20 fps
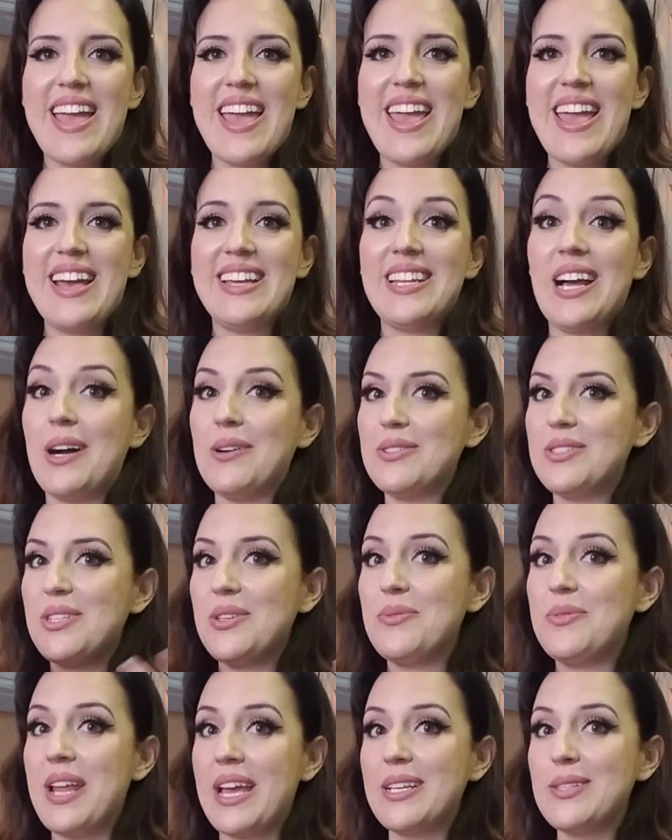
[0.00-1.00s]
and I'll
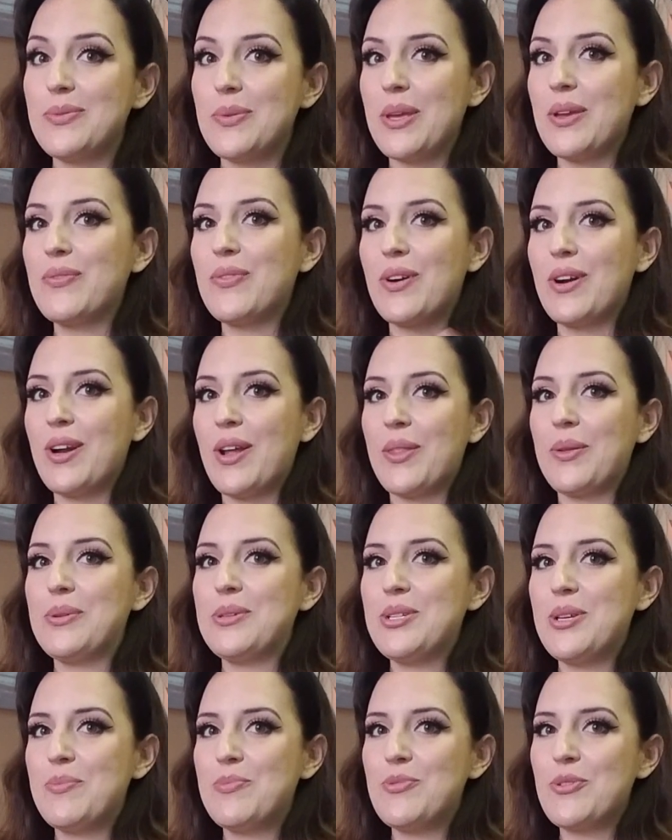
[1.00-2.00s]
see you next week for
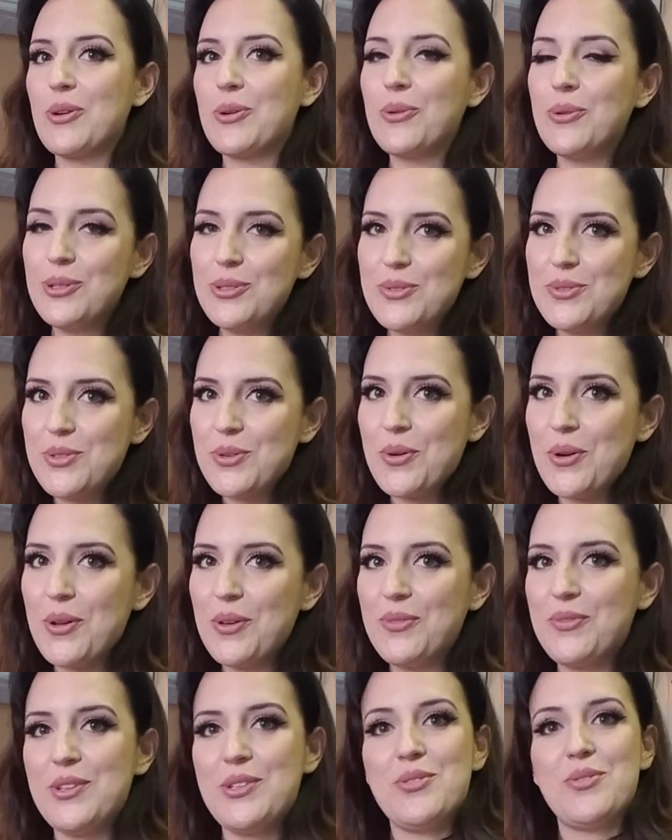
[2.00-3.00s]
another tip, trick, or
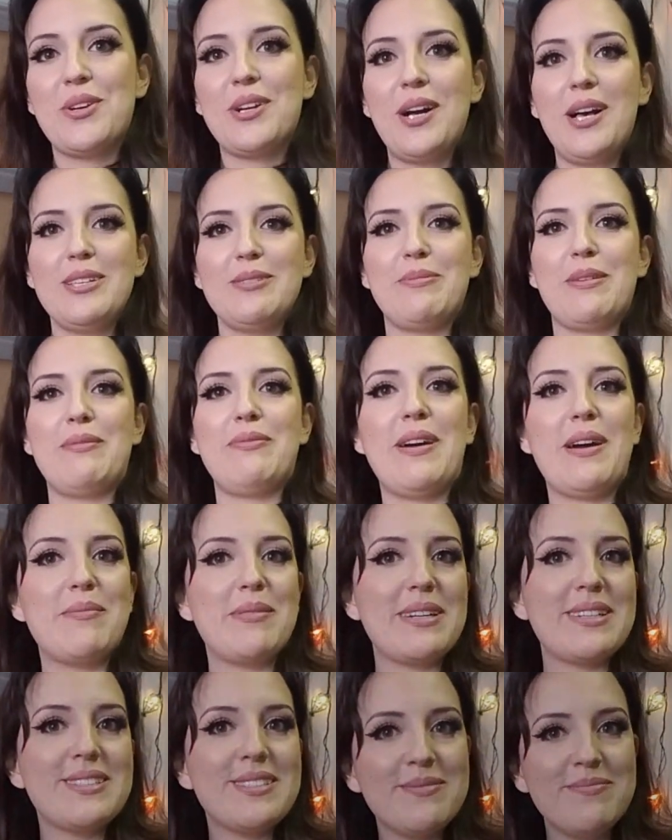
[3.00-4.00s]
tutorial featuring Cosplay
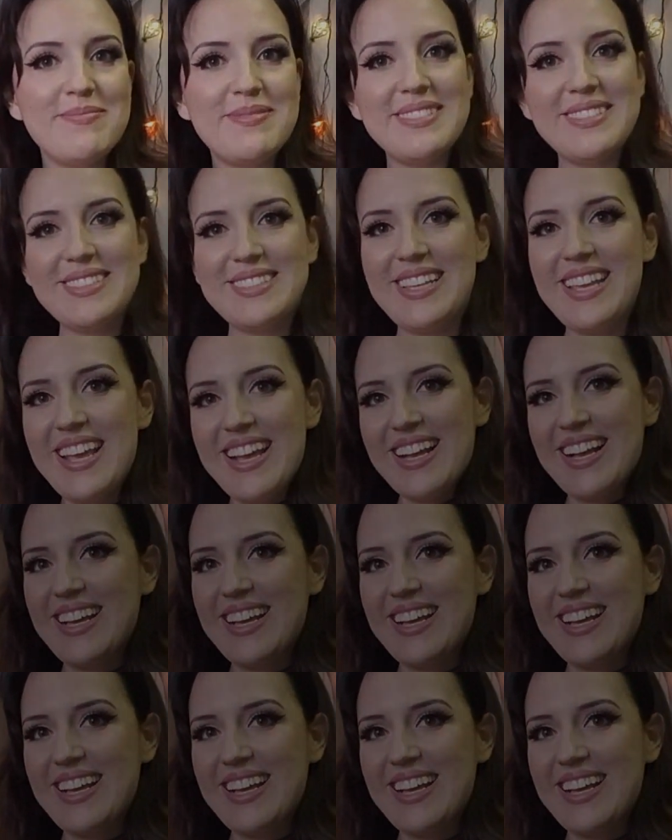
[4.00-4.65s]
Fabrics. See ya,